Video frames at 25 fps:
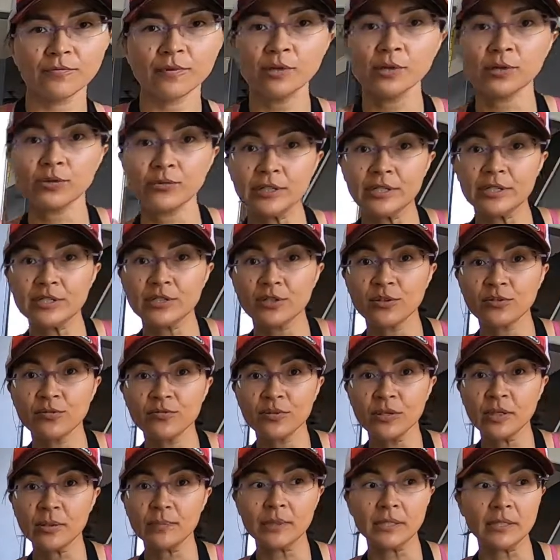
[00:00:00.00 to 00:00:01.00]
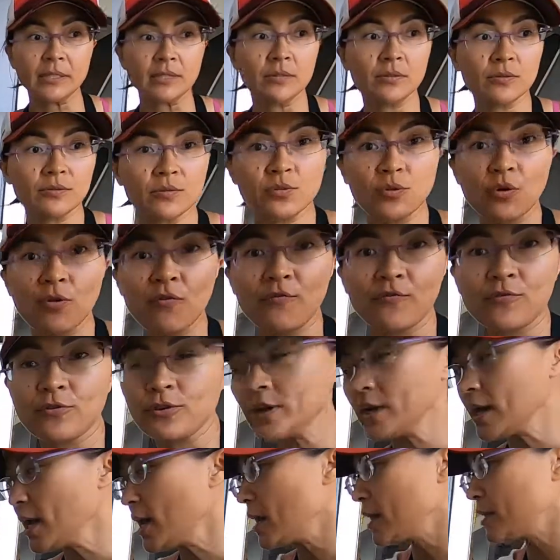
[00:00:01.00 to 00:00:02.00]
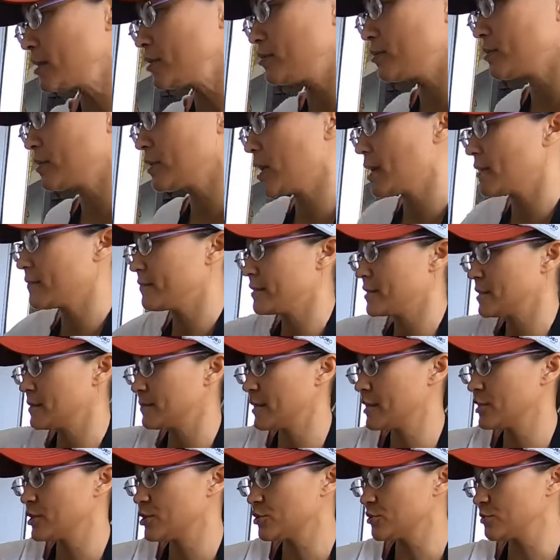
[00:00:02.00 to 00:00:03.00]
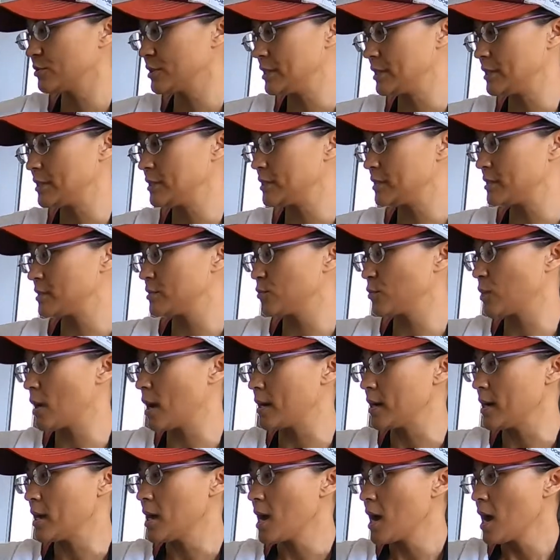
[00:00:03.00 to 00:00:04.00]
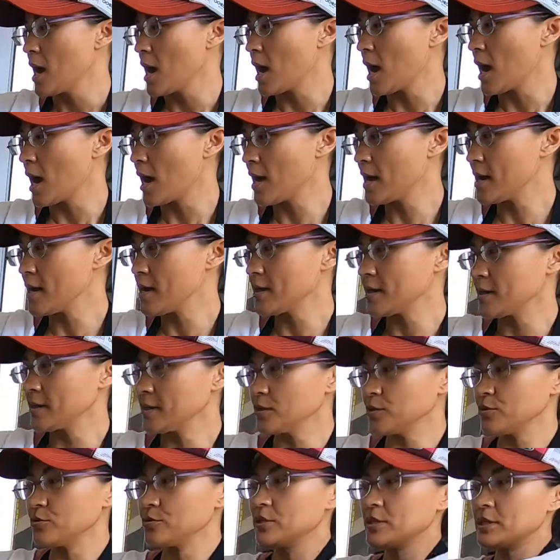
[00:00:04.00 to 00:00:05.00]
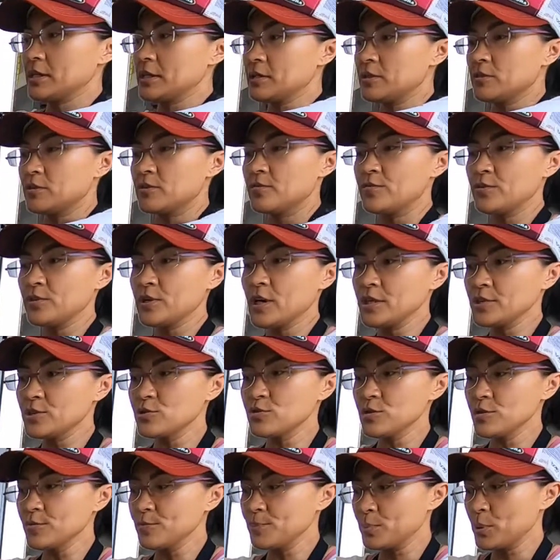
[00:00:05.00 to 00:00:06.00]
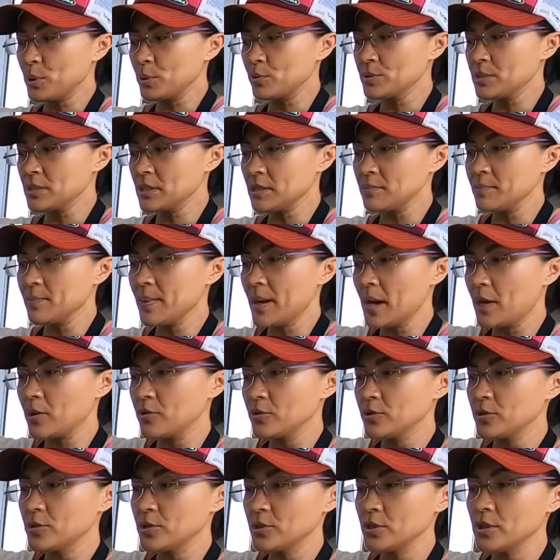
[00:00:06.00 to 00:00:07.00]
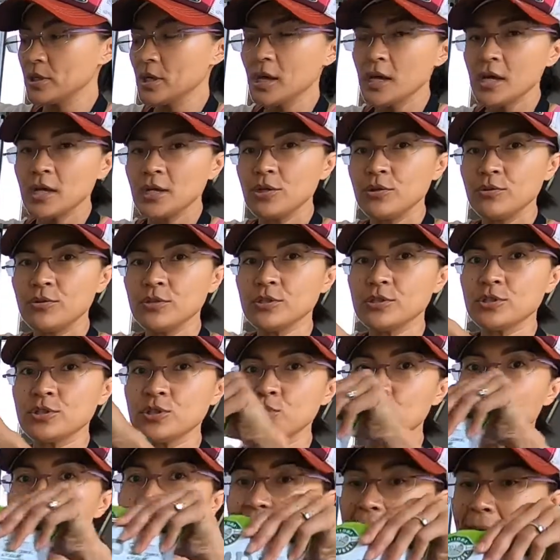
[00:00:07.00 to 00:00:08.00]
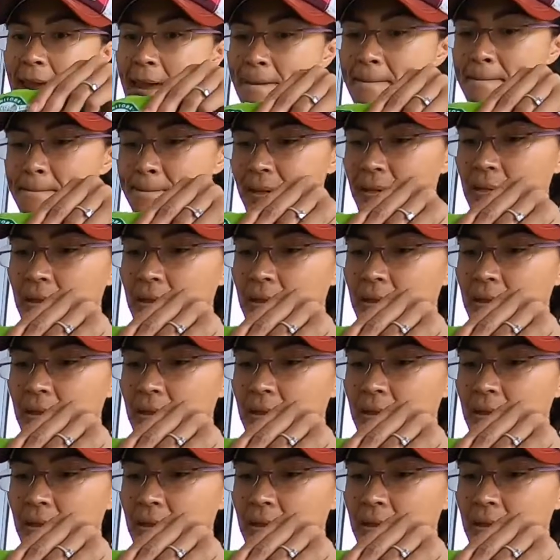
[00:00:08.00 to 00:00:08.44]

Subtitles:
greens are freebies. Don't forget, you can have as much greens as you want. You can either, if you're not doing protein powder, you could do hemp